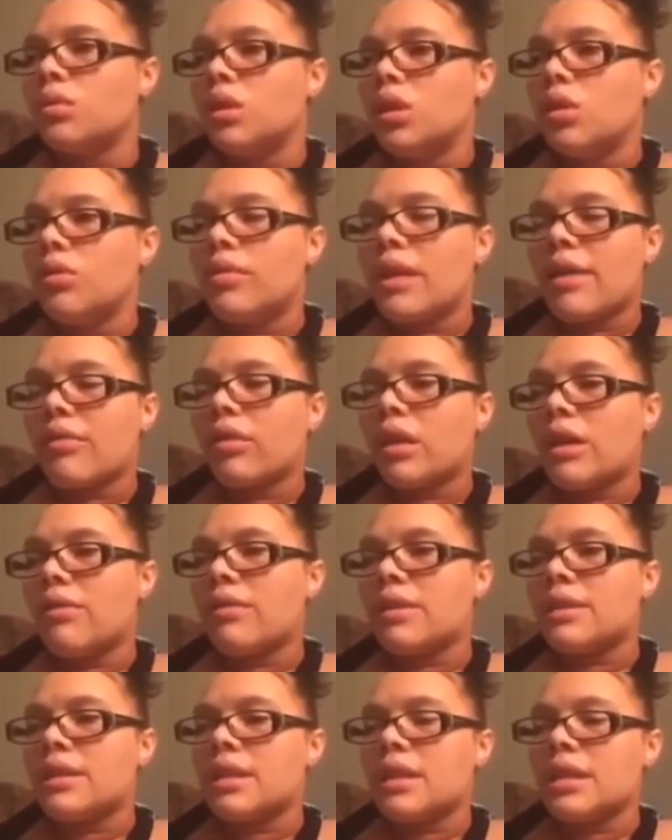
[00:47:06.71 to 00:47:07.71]
You never
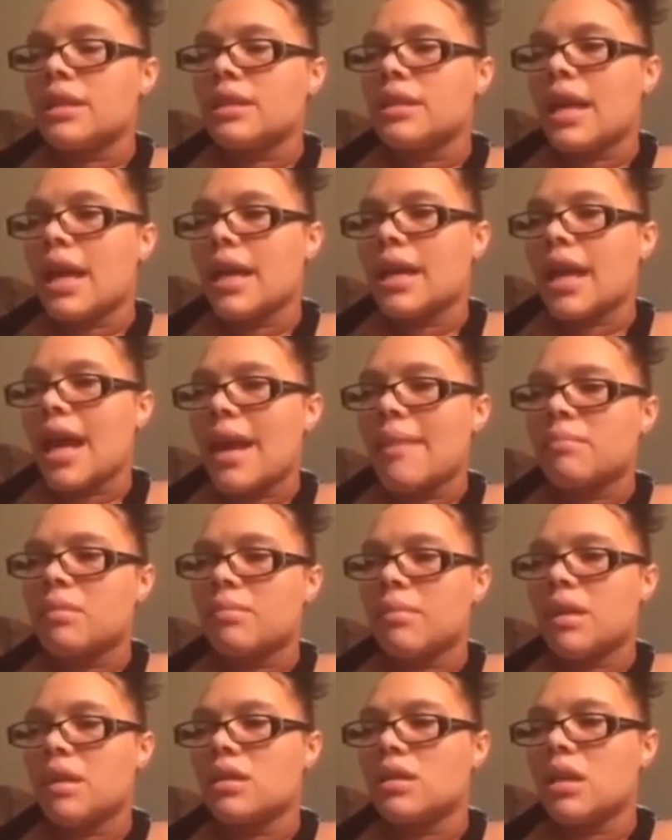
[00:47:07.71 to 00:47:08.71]
even to this day came to
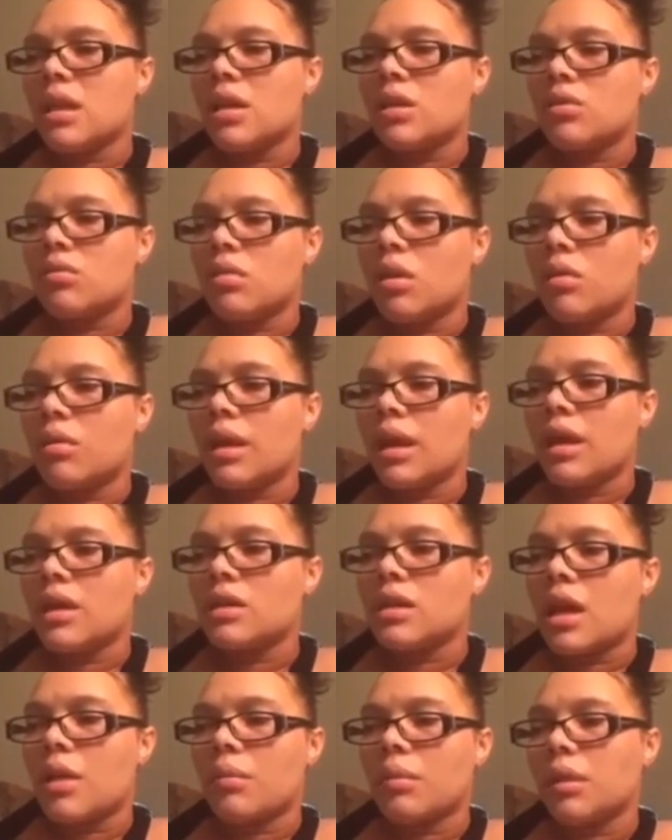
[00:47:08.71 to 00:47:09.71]
me and said, you know,
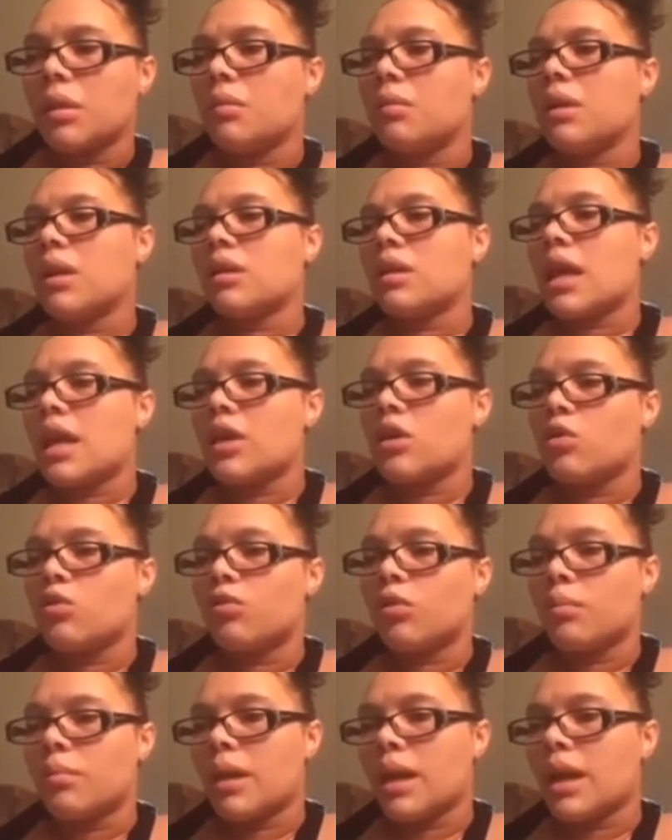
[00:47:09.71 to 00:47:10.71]
Ange, I really want to thank you
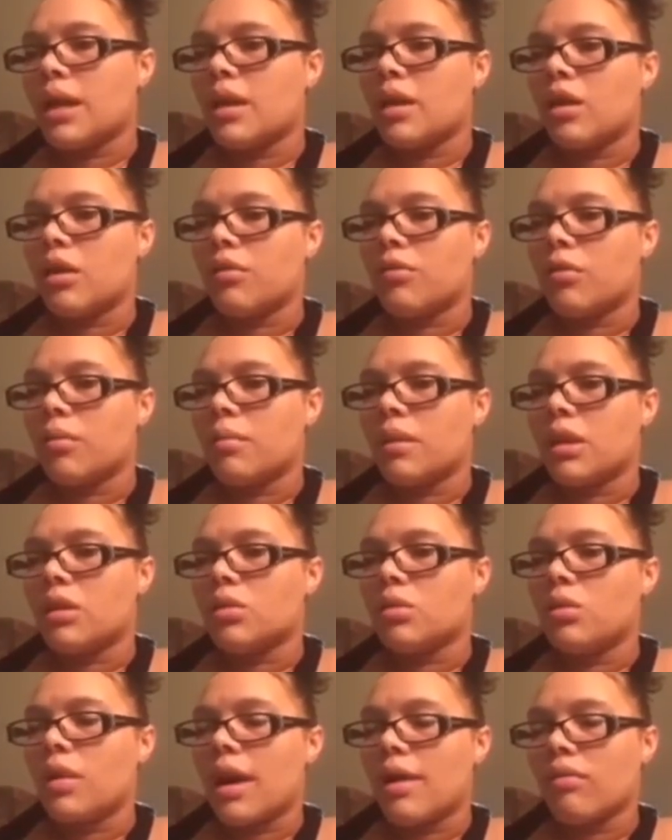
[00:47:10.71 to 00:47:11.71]
for being there for me
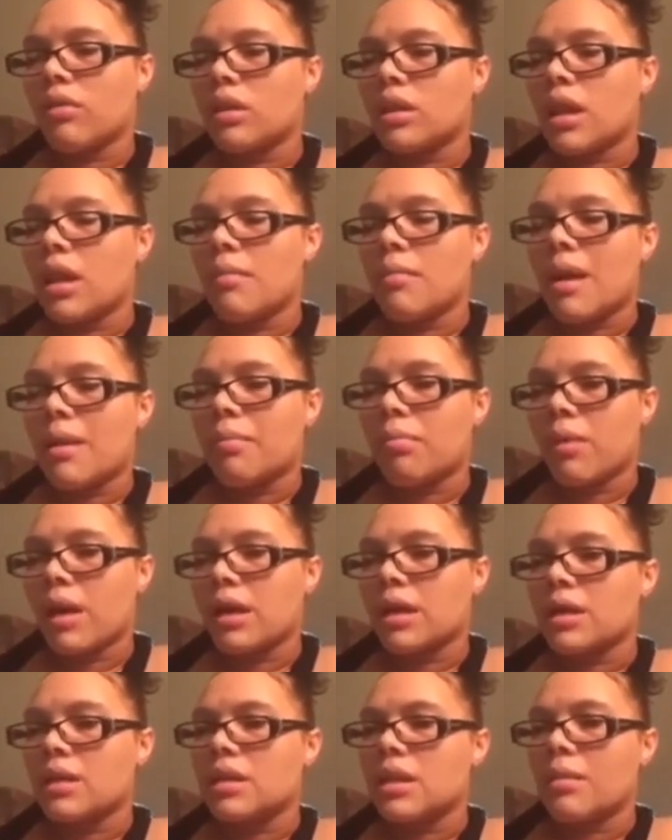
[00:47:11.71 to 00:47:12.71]
through everything, my
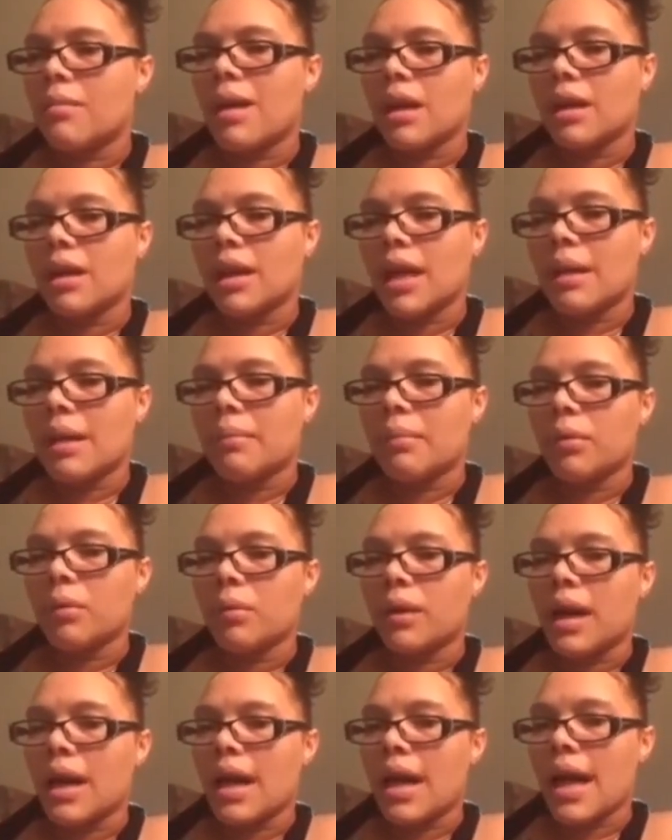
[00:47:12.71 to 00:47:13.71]
pregnancy, my labor,
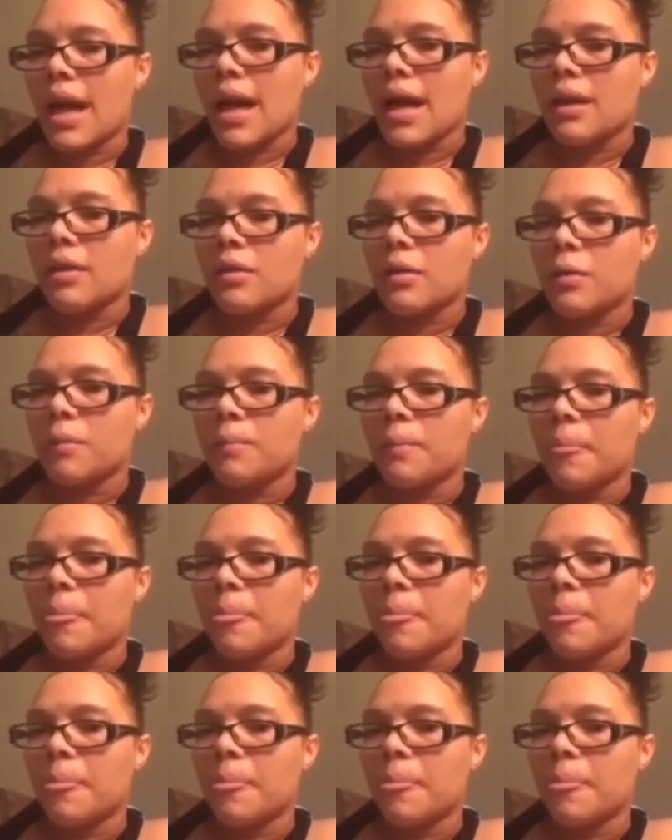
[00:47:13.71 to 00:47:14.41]
when I had him.